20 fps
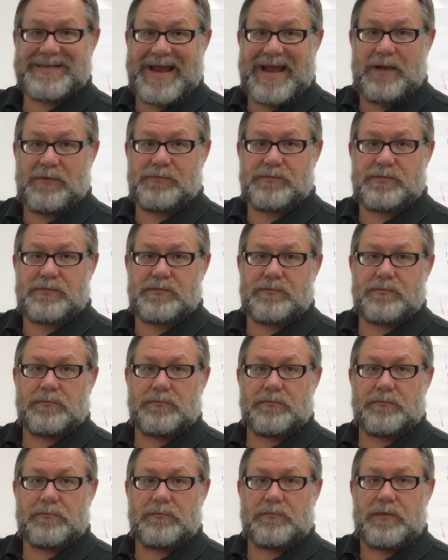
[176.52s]
counts,
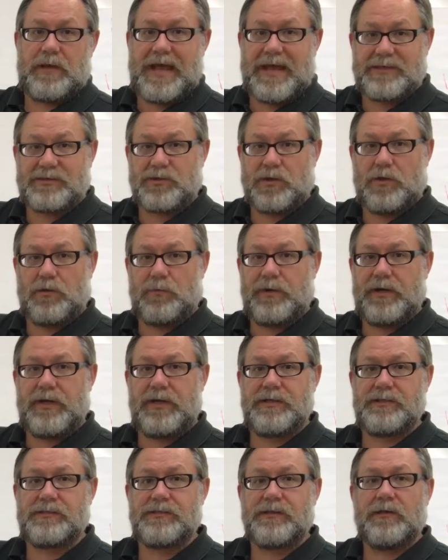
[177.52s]
as
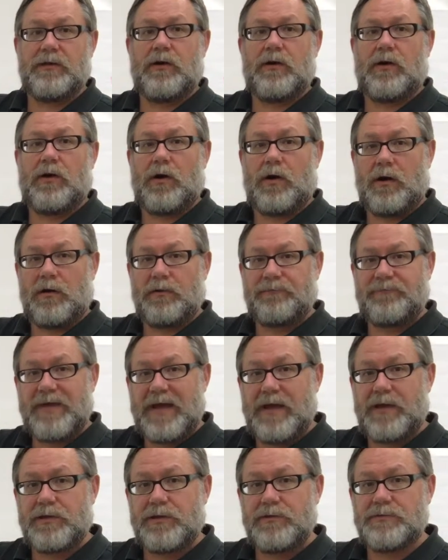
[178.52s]
always, all
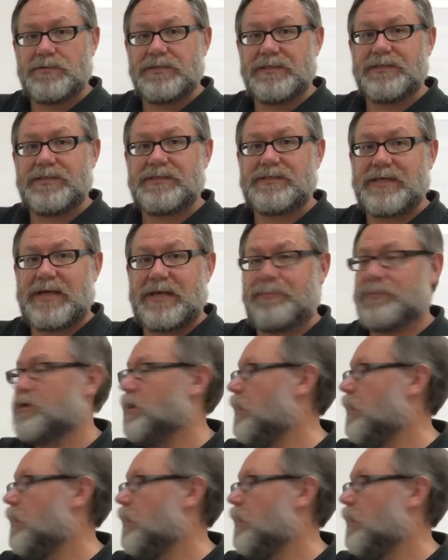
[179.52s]
values in the same